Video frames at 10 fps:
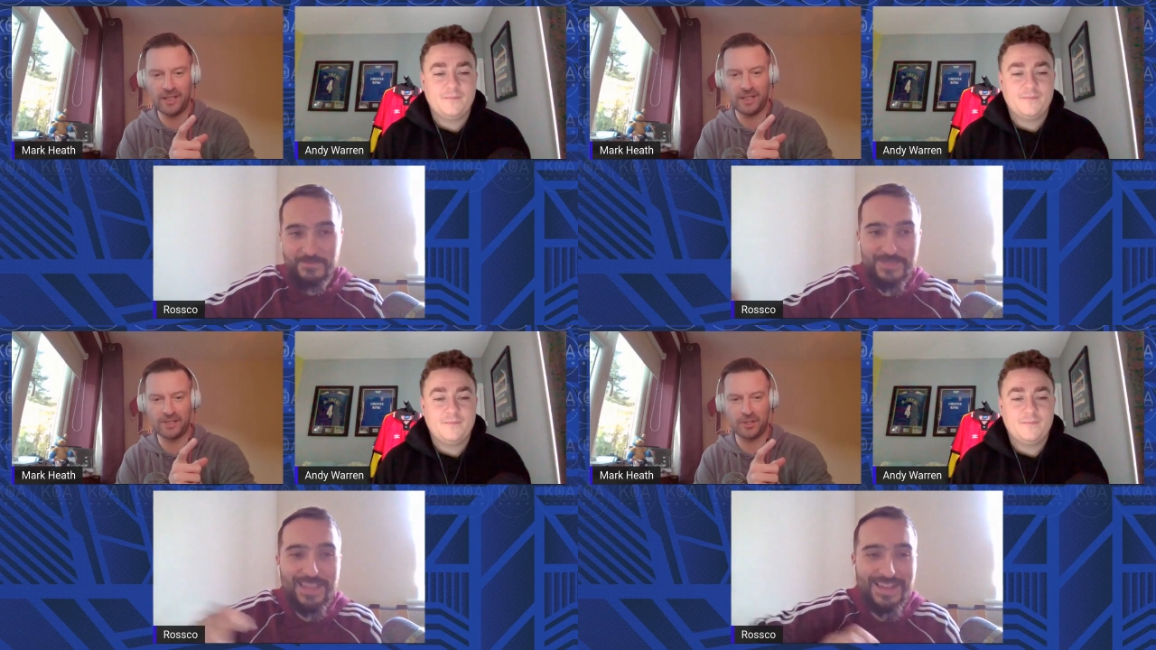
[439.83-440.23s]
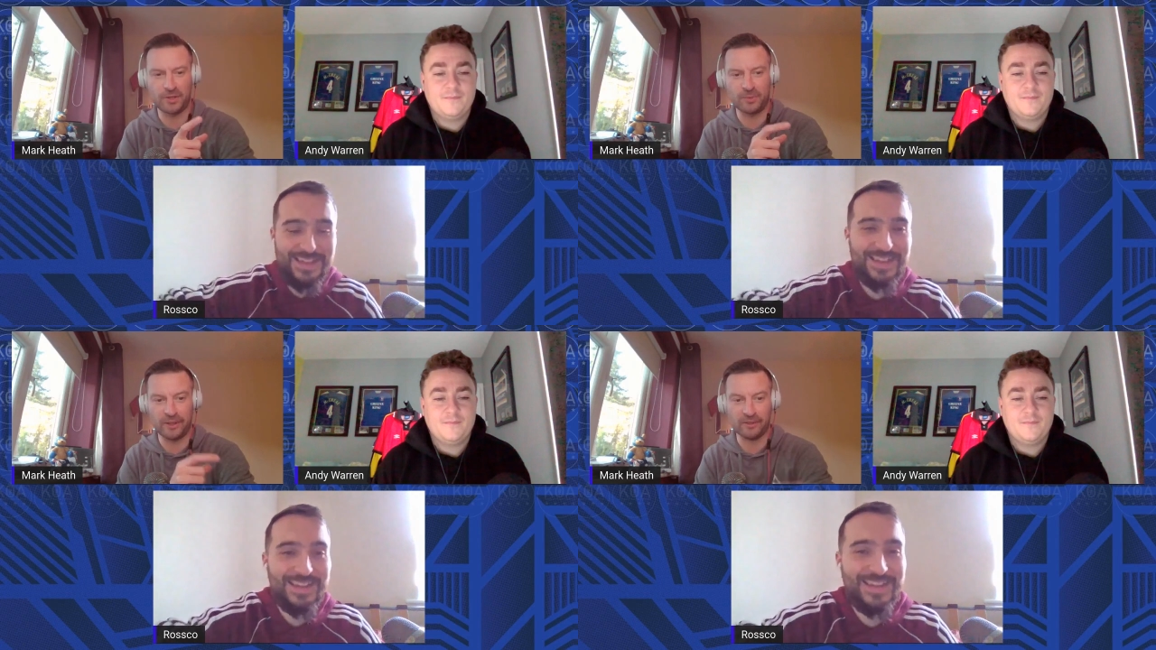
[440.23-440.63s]
Speaker 1: And Stew
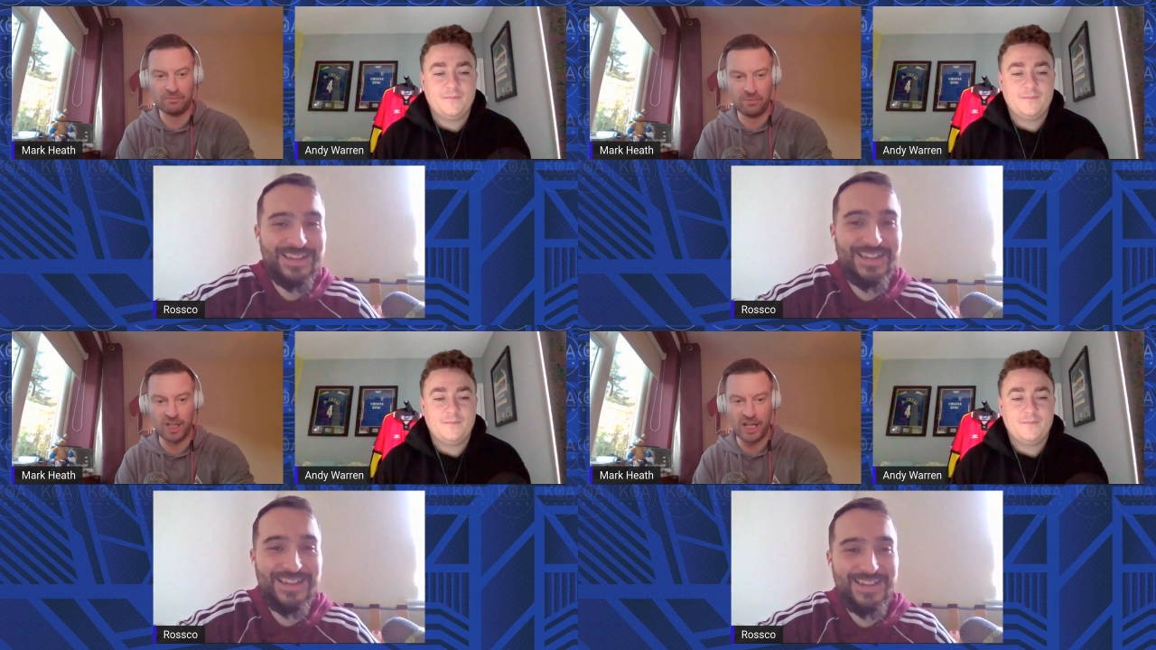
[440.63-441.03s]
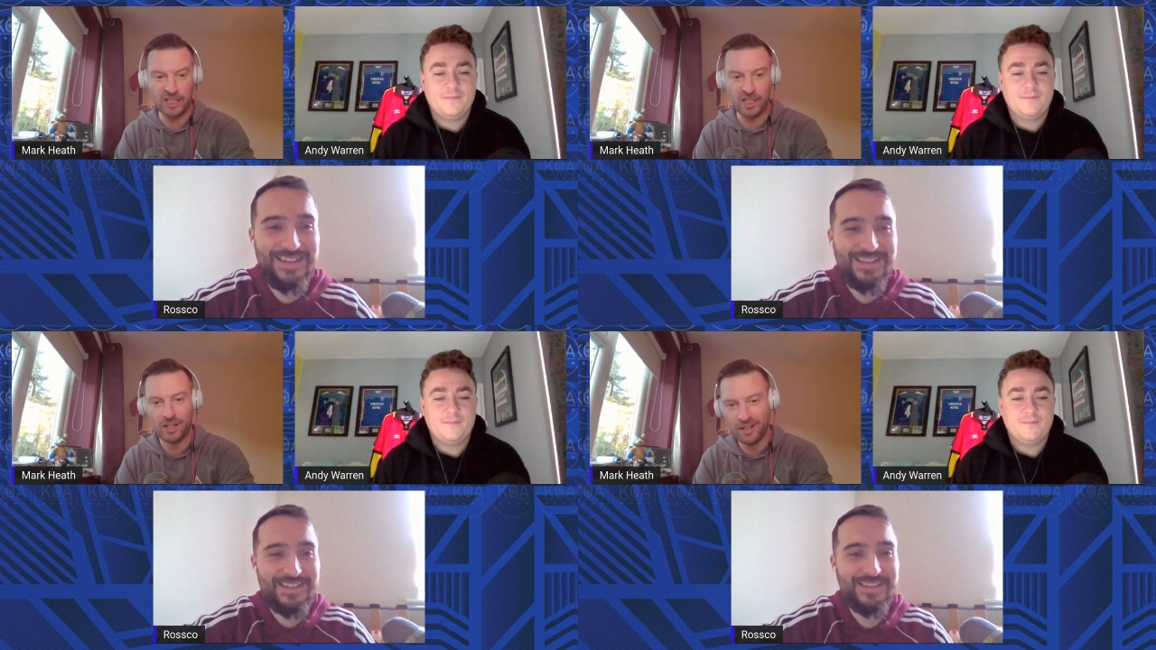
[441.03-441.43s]
just went, "Late."
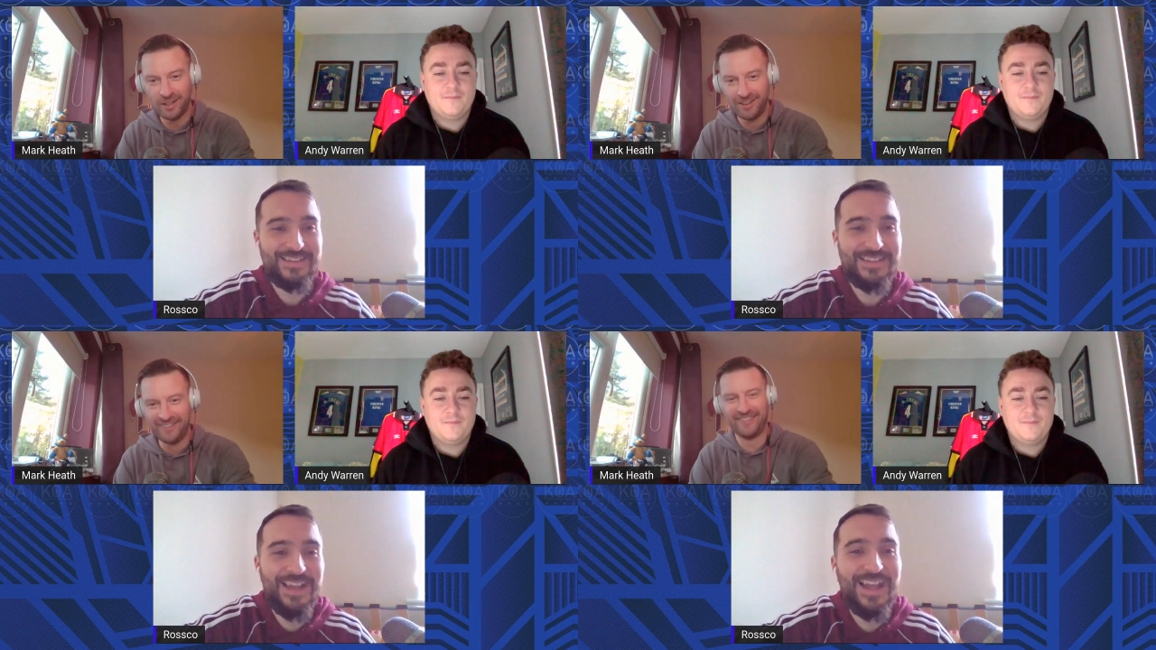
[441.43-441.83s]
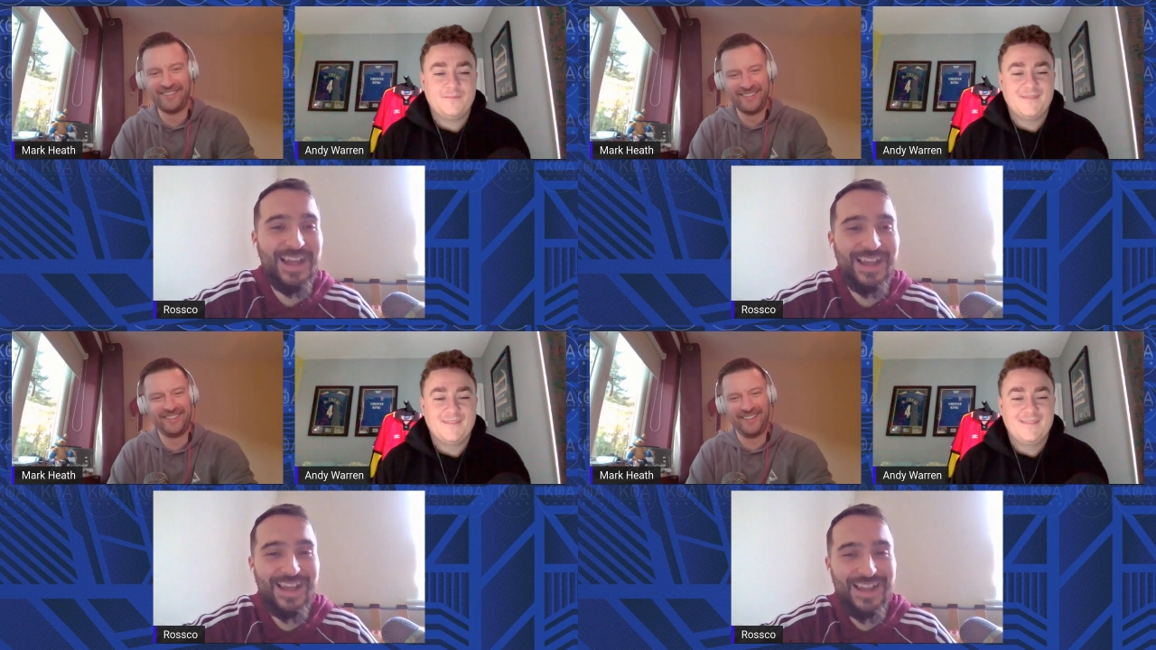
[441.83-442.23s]

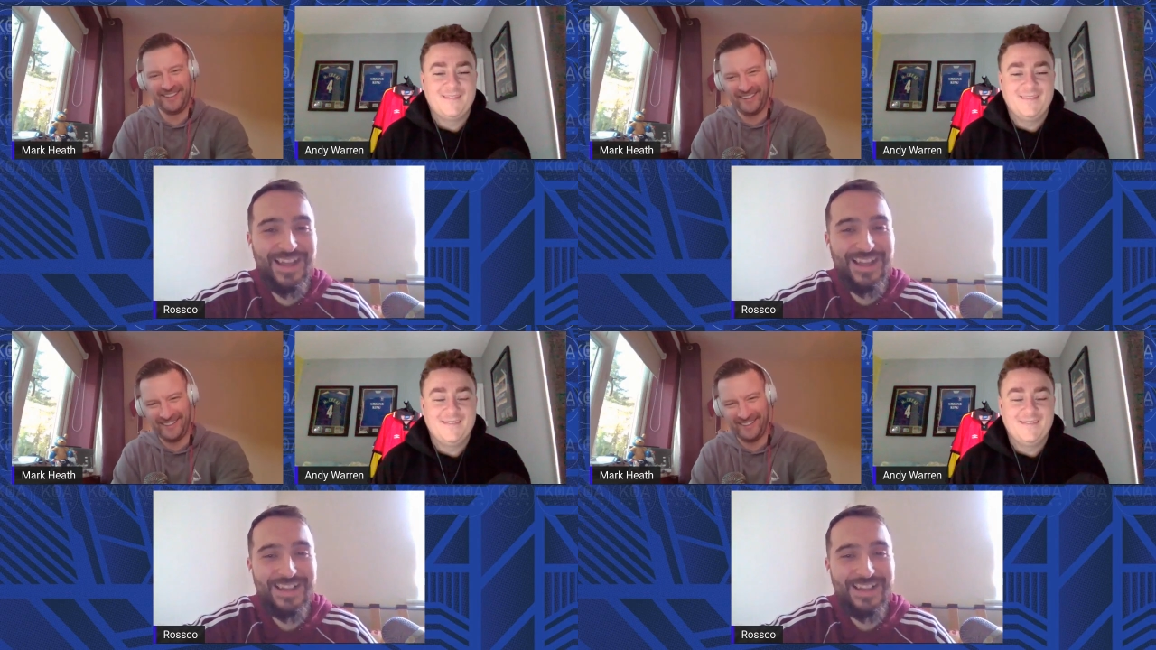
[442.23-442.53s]
Yeah.